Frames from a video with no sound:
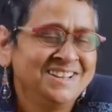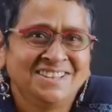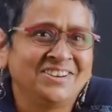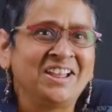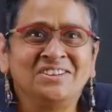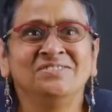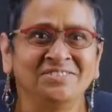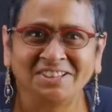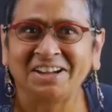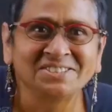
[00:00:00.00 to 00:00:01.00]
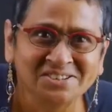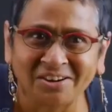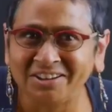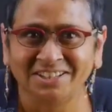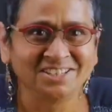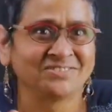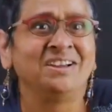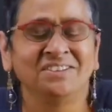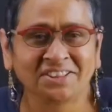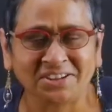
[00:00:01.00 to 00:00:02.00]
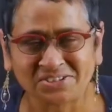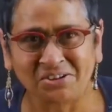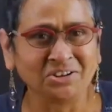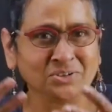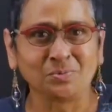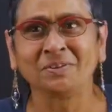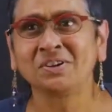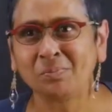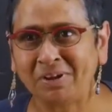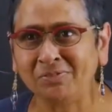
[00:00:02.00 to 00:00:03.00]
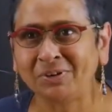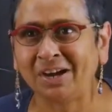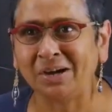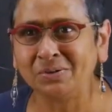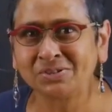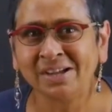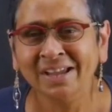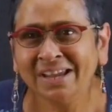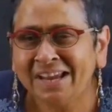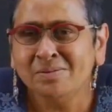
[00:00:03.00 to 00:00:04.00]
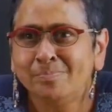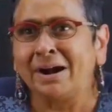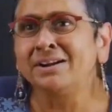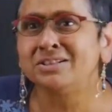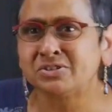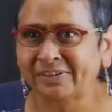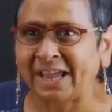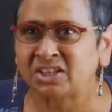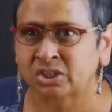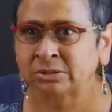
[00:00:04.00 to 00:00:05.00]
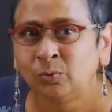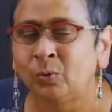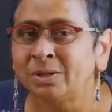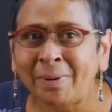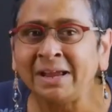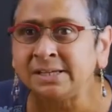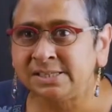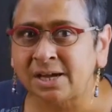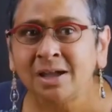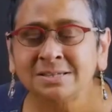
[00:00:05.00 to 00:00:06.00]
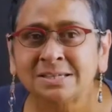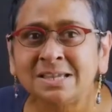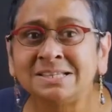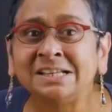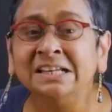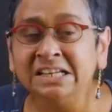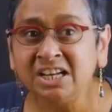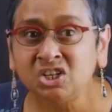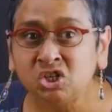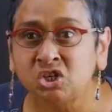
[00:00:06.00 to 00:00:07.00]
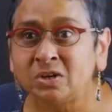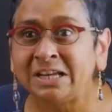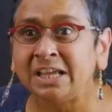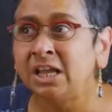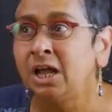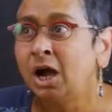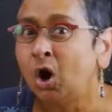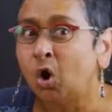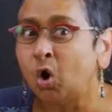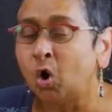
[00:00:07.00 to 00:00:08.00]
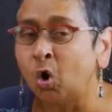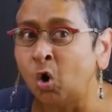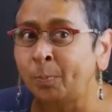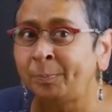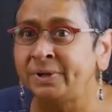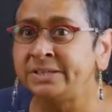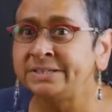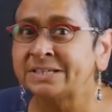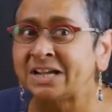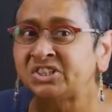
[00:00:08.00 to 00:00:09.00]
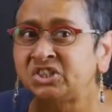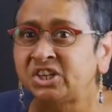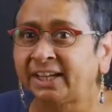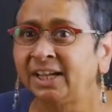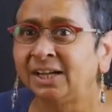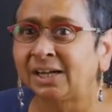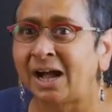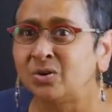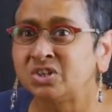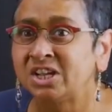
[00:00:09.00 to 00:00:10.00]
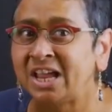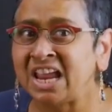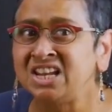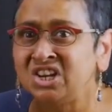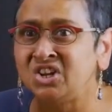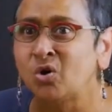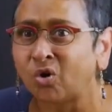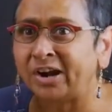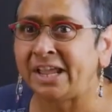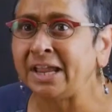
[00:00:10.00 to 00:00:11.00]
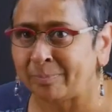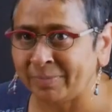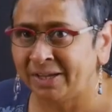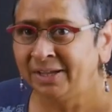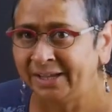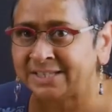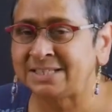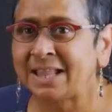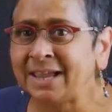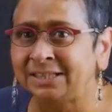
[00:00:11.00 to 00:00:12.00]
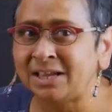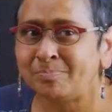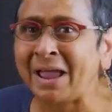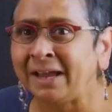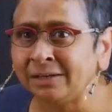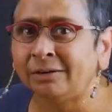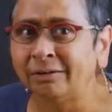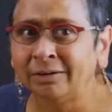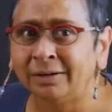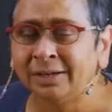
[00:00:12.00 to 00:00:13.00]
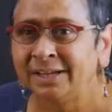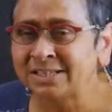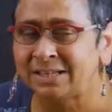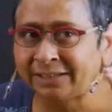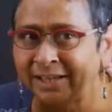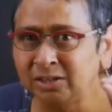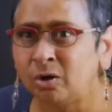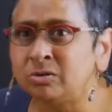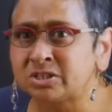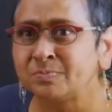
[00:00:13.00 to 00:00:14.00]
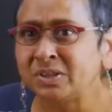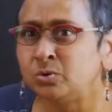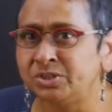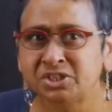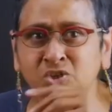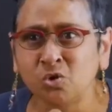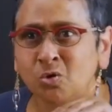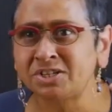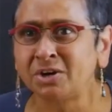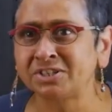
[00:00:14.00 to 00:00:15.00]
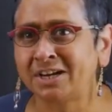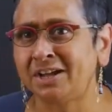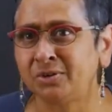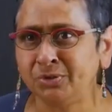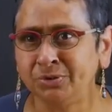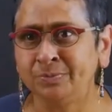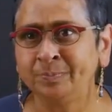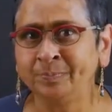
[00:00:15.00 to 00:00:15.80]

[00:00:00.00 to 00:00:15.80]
$350,000, $500,000, whatever you're paying for your house, in bundles of cash. What the bank does is it literally opens a checking account in your name. It's like that banker, it's like that goldsmith who just wrote out an IOU.